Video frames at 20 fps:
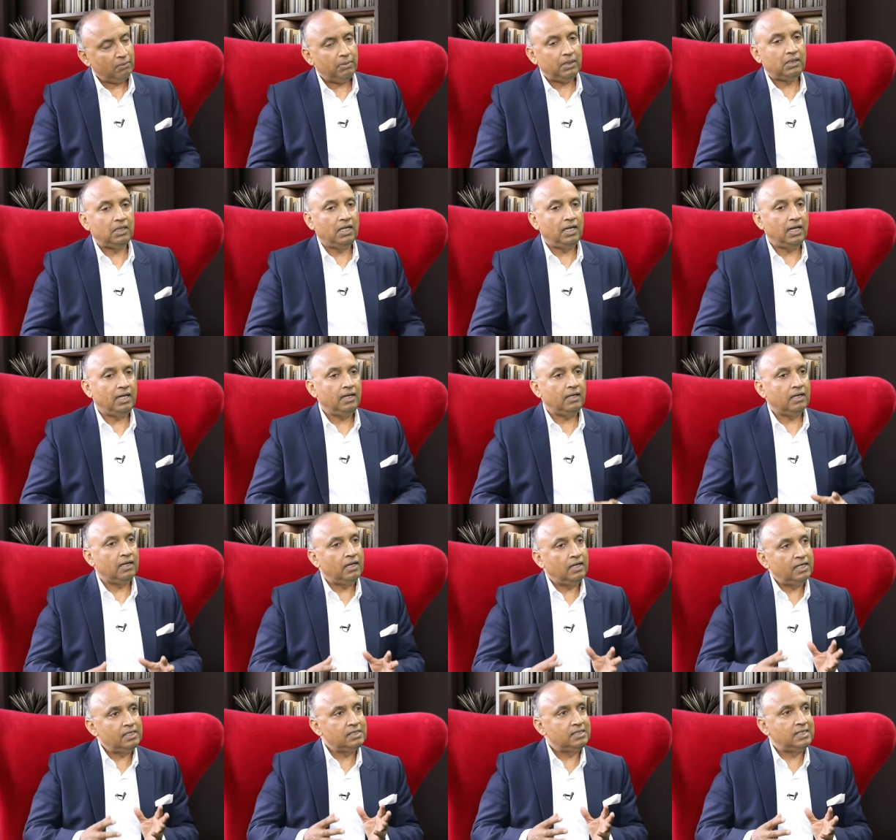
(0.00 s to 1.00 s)
But then I
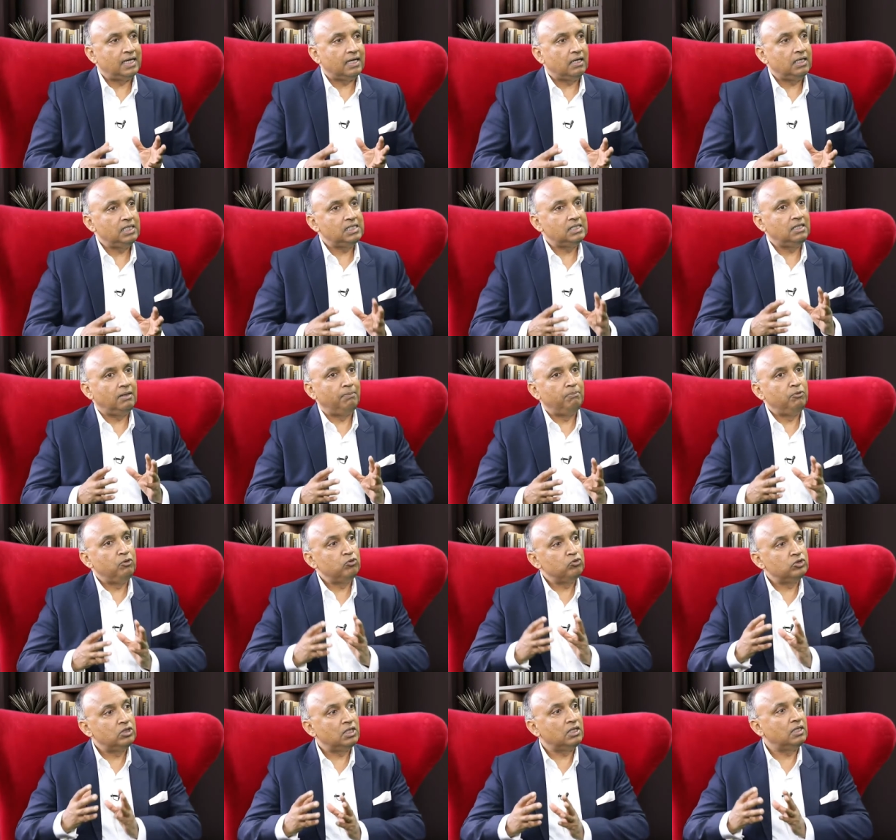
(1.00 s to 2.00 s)
realized that is the
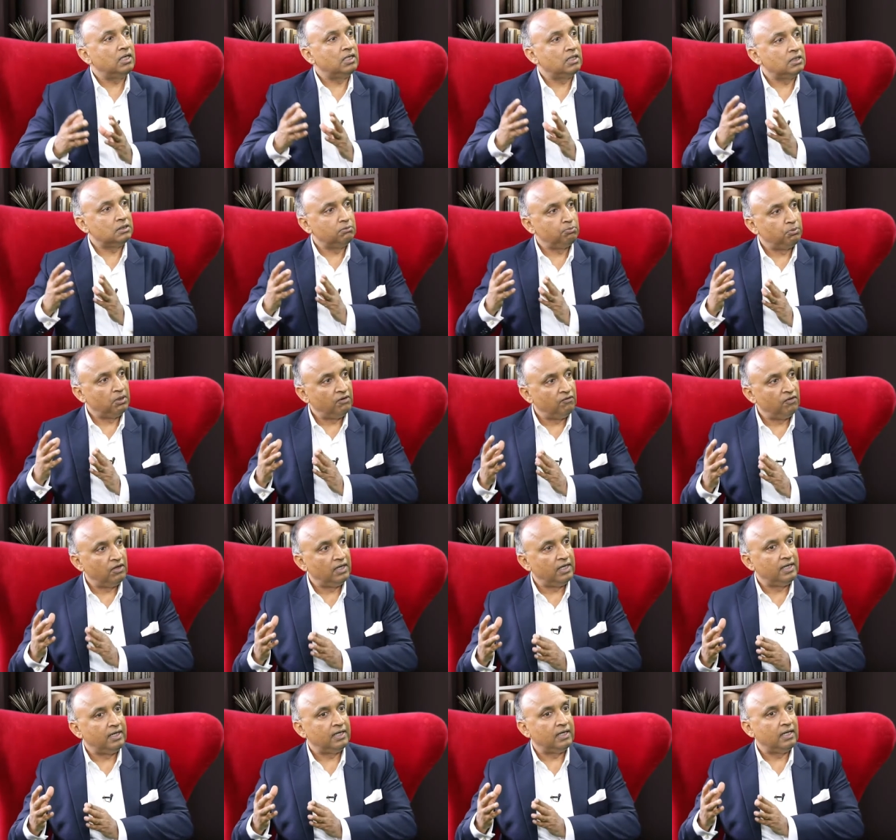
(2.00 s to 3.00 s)
music that is
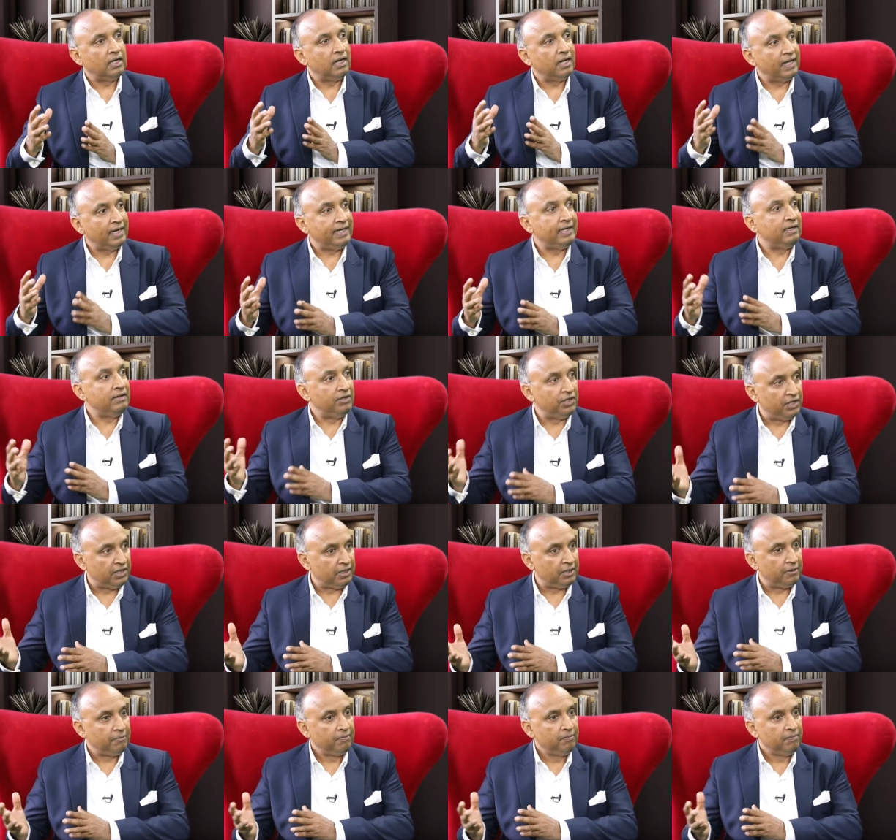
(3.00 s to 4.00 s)
prevalent and liked there.